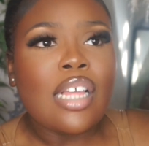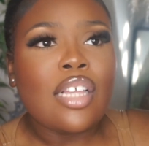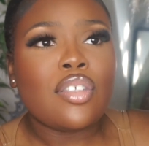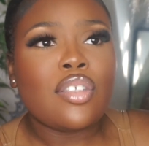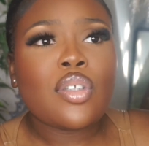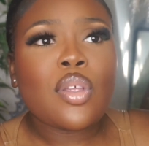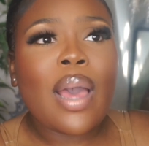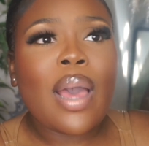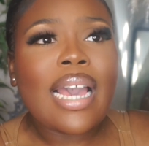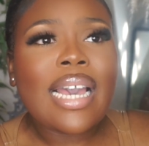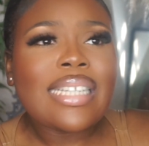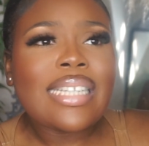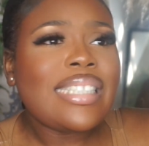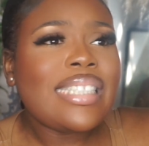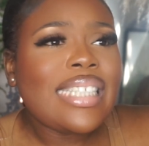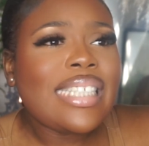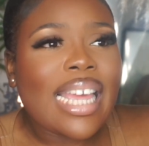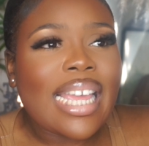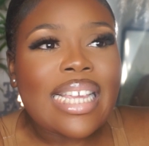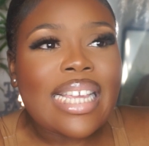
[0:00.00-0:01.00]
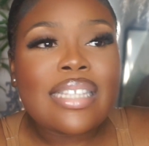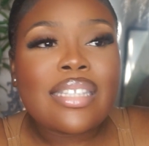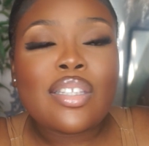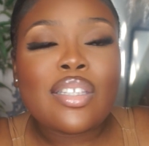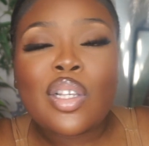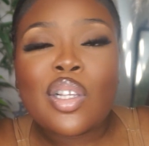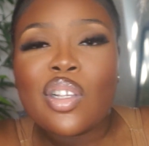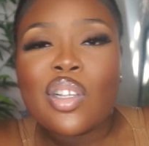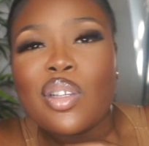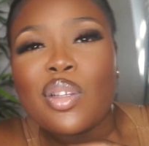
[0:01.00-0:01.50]
So I could see that
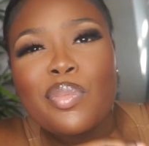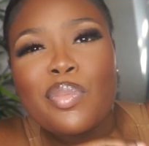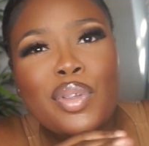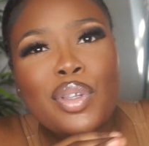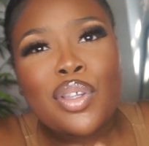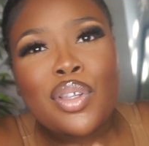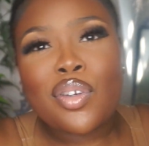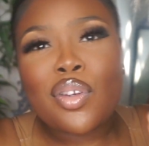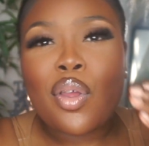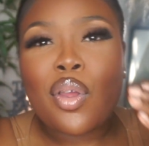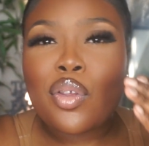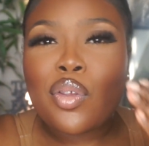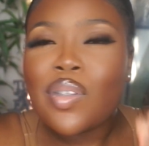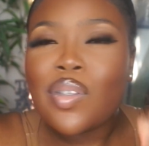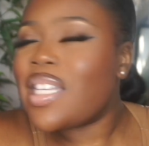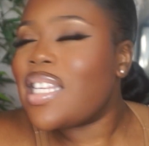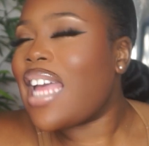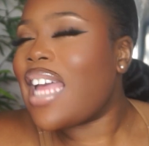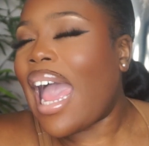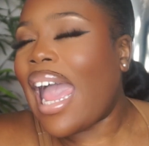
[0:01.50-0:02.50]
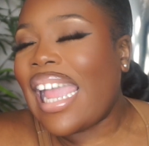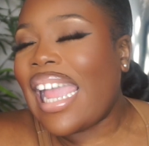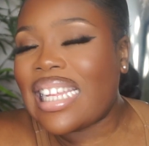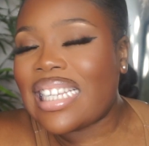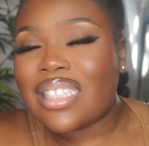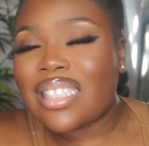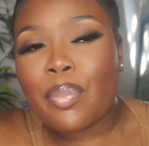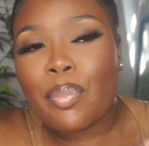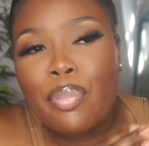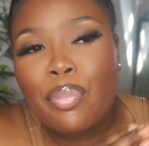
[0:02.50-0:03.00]
he's, you know, using an
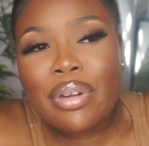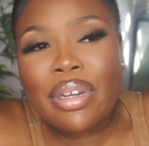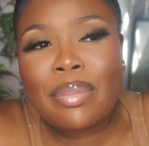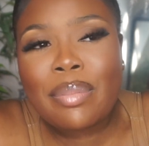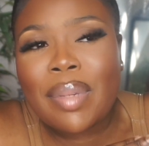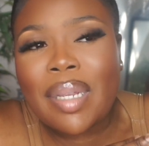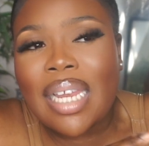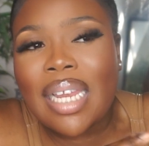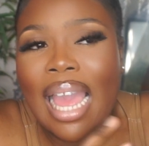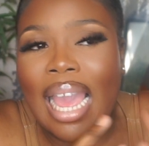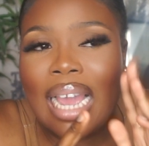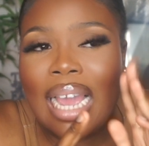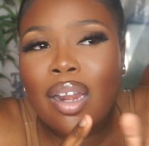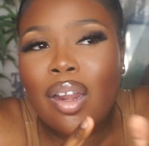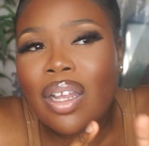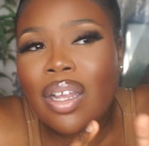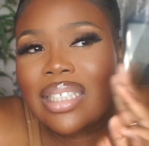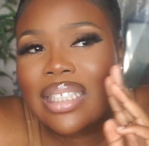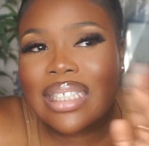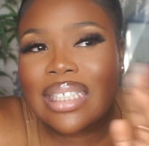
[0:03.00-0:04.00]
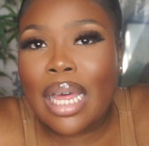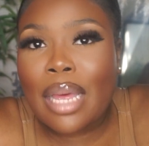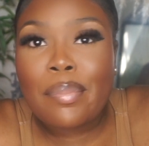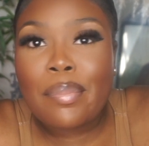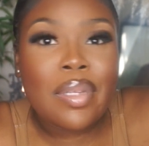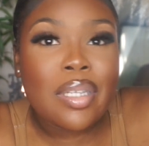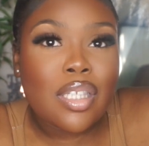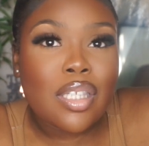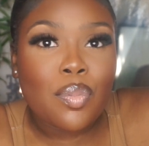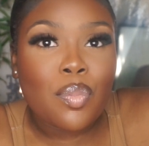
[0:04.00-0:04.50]
eye to pre me, like glancing at
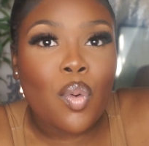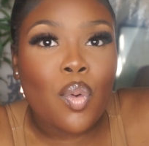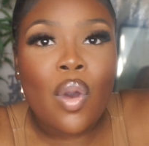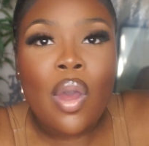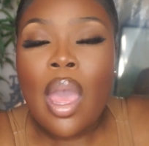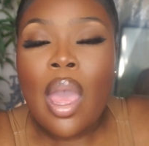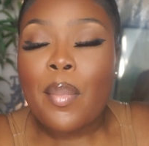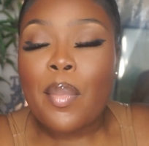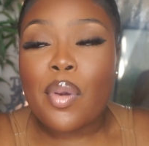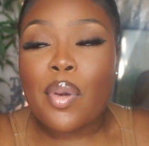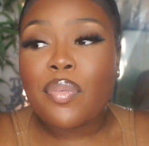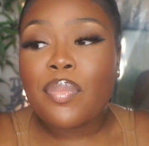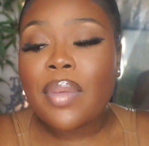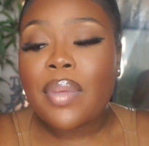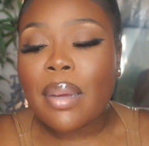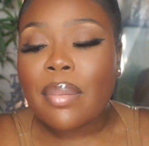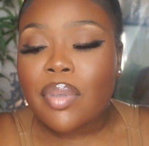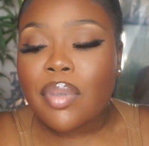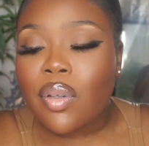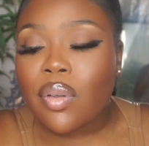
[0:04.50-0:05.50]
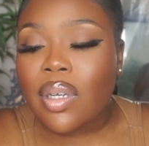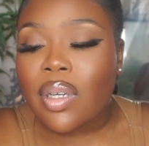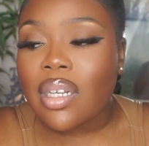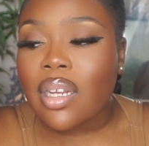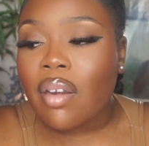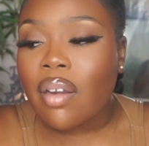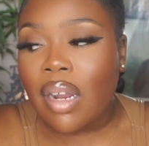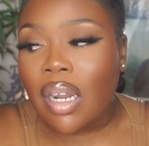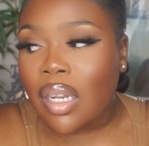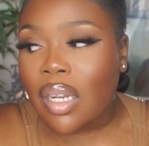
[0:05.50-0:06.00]
me small. But with me, I'm just
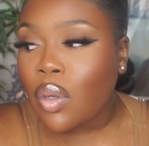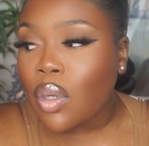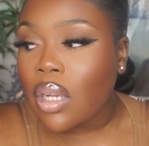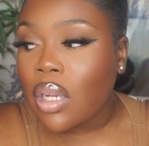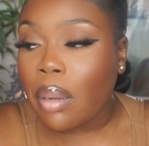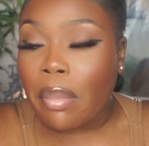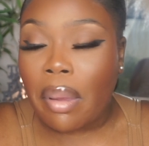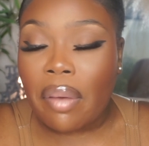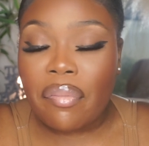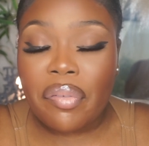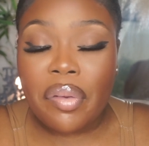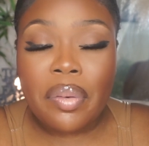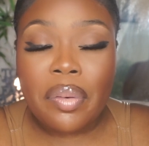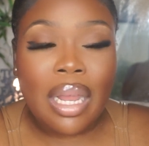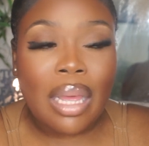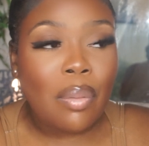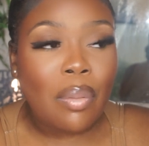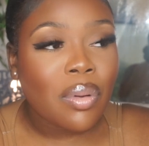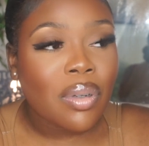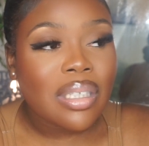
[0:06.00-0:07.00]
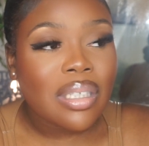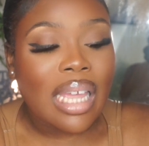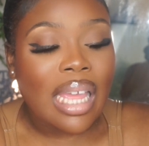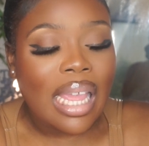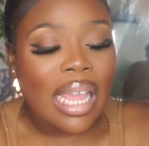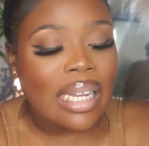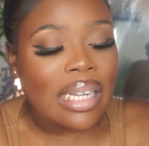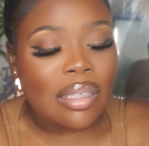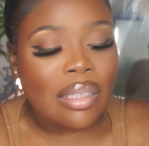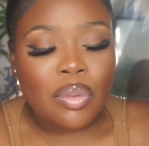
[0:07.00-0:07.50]
looking around, looking at my phone, like, what the
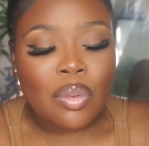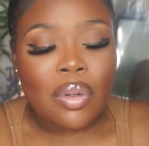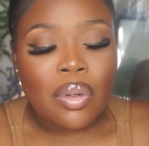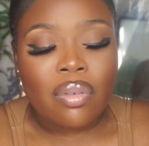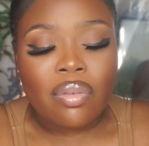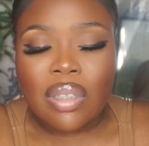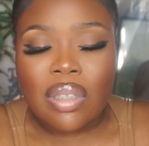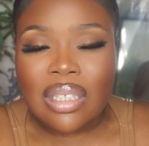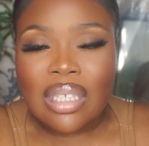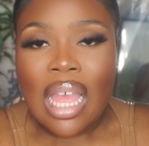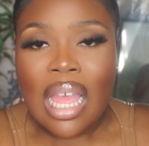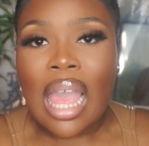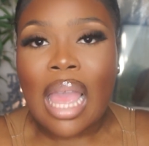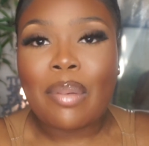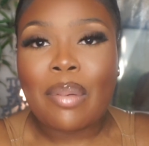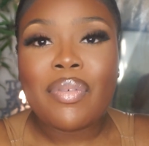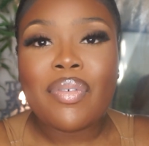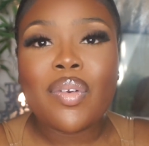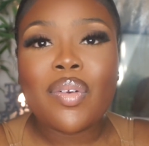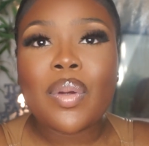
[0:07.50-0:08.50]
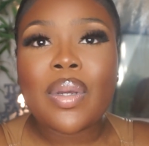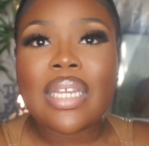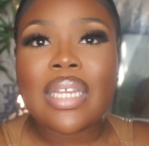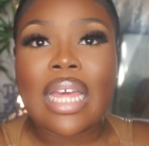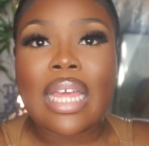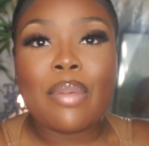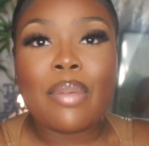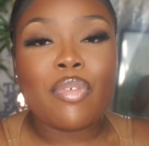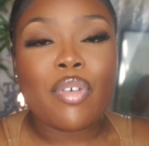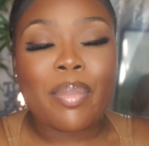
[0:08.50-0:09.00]
hell is all of this? I'm even looking
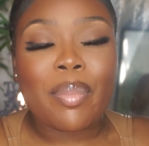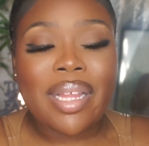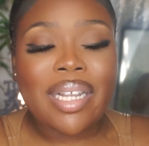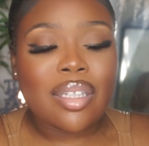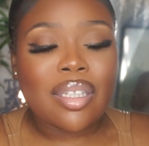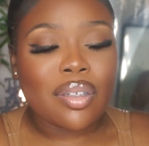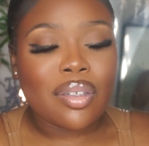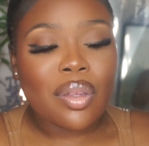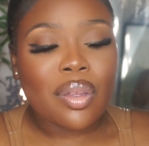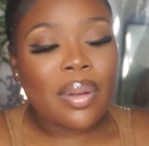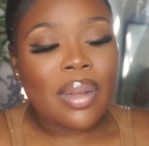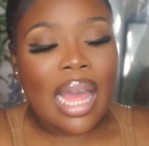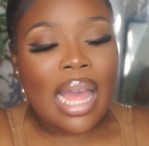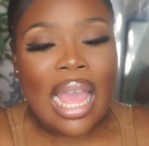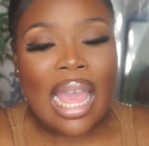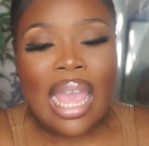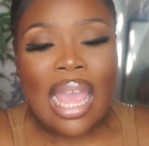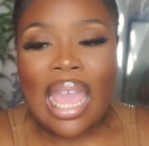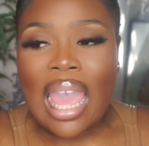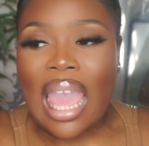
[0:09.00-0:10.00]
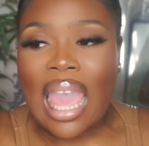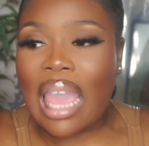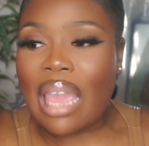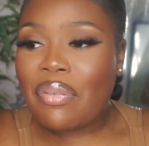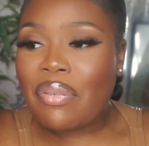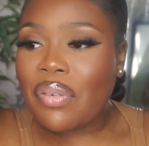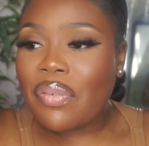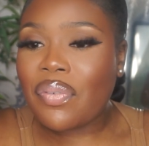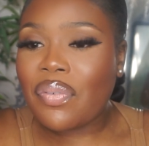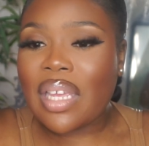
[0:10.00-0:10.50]
at him from head to toe, like,
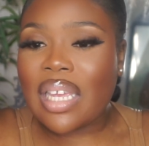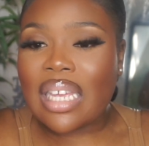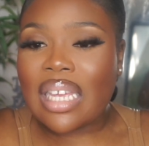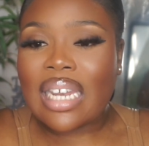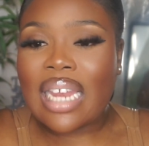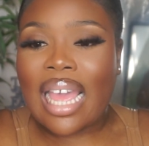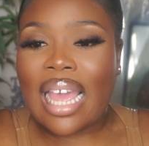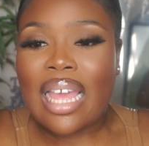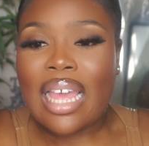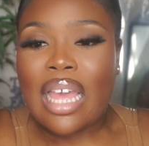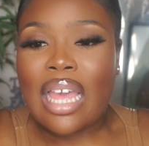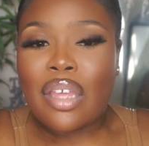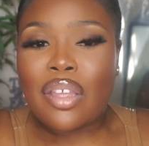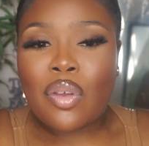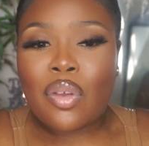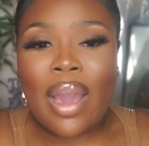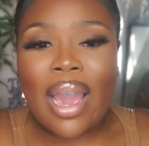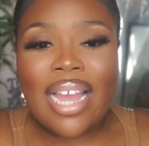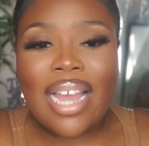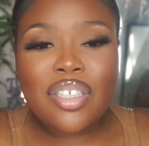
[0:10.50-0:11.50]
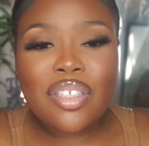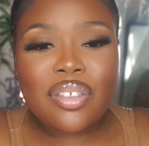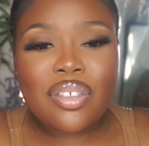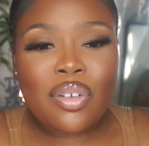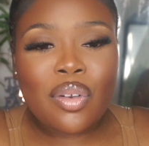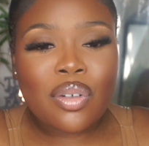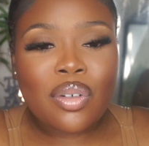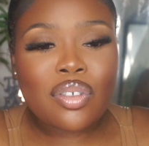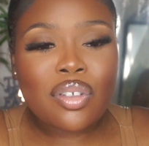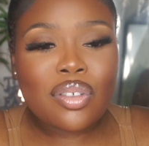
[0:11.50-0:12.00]
everything, like,
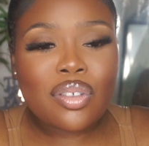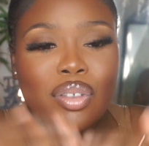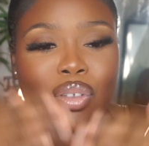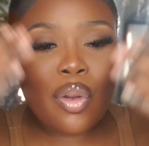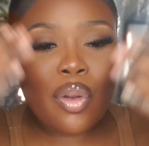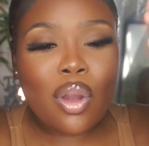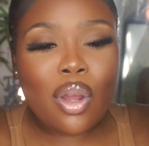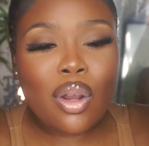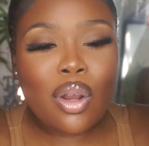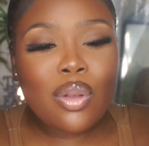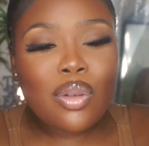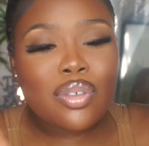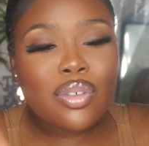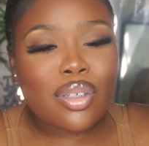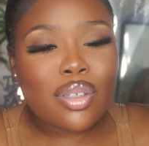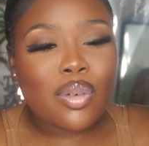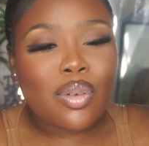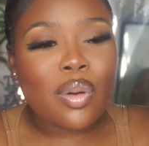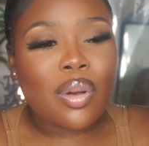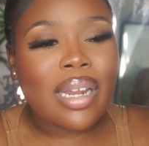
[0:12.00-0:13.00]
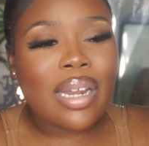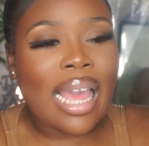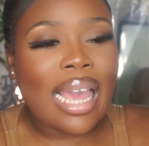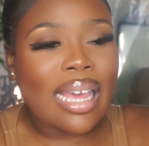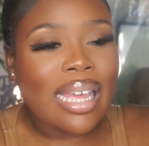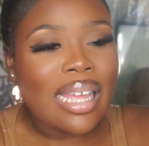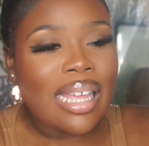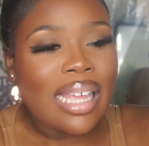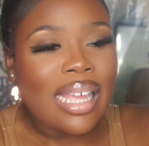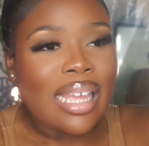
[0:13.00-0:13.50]
your clothes just look
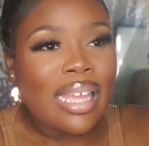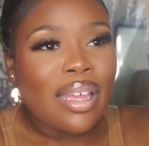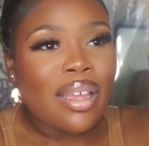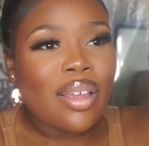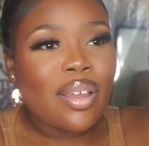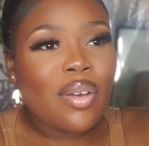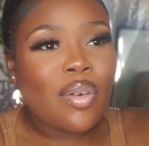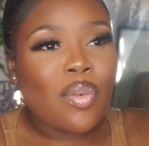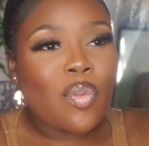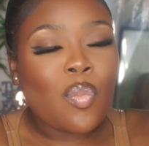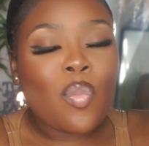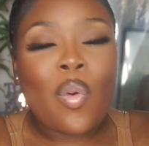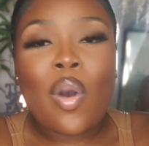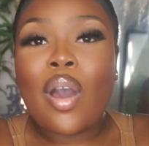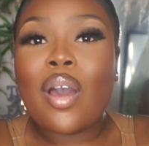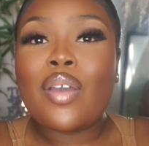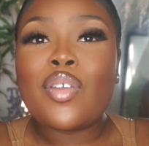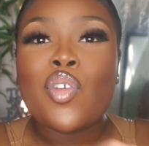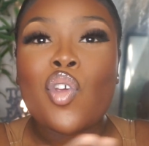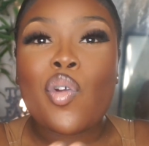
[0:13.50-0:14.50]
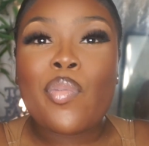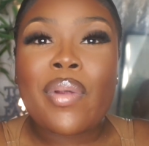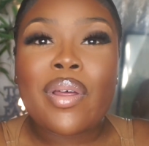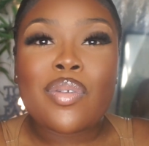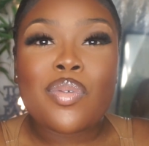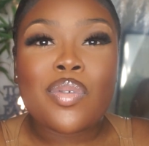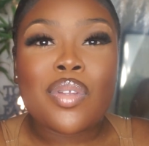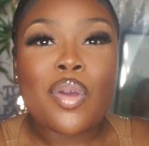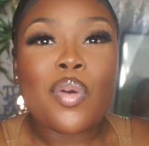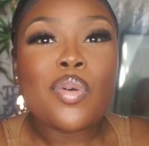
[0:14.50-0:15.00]
like what your
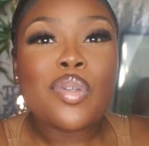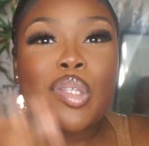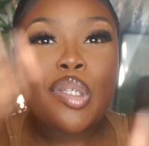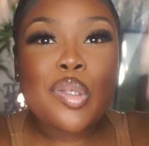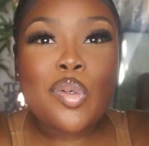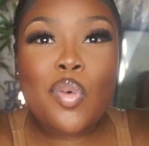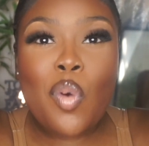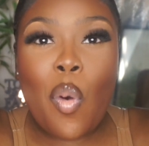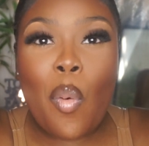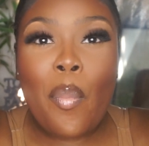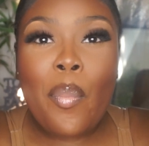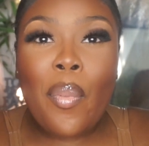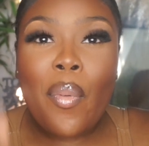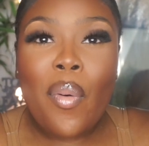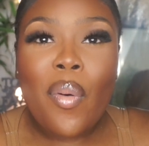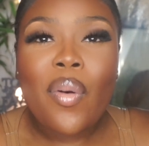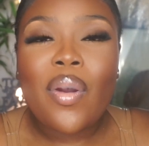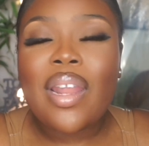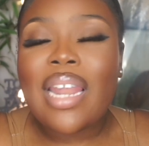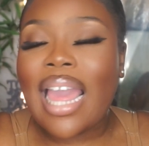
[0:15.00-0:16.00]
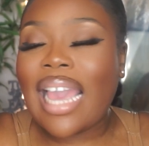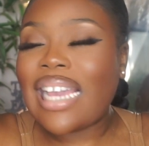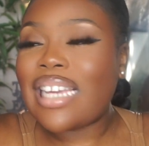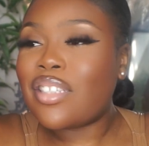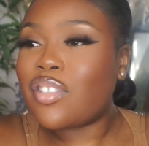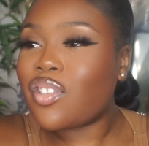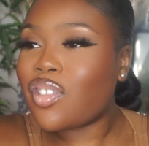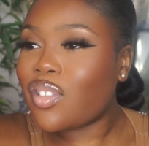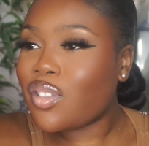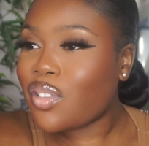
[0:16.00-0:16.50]
brother would say, otikobo. Like,
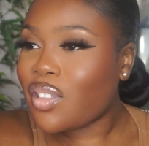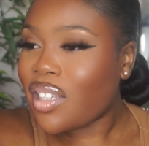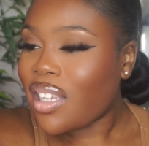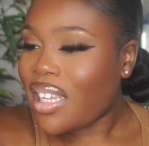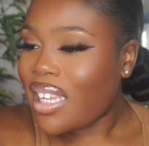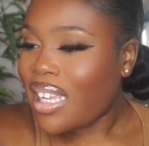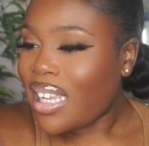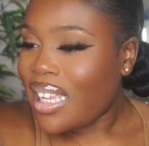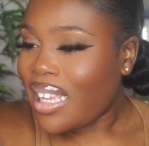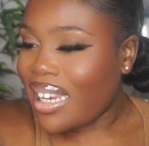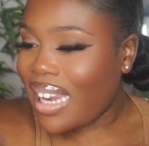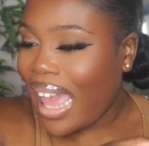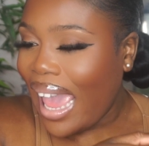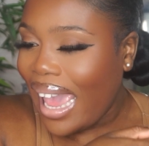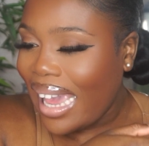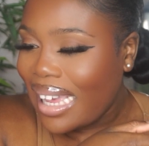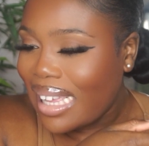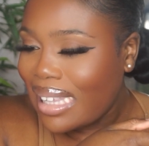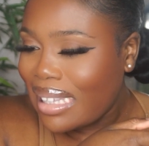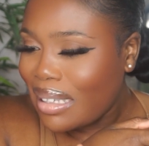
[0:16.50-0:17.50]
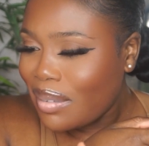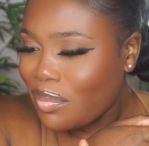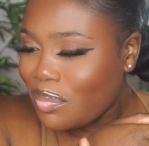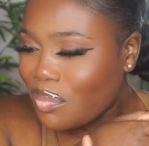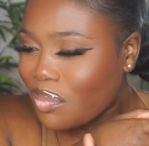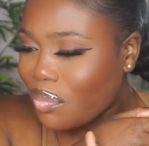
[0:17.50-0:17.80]
it's just like,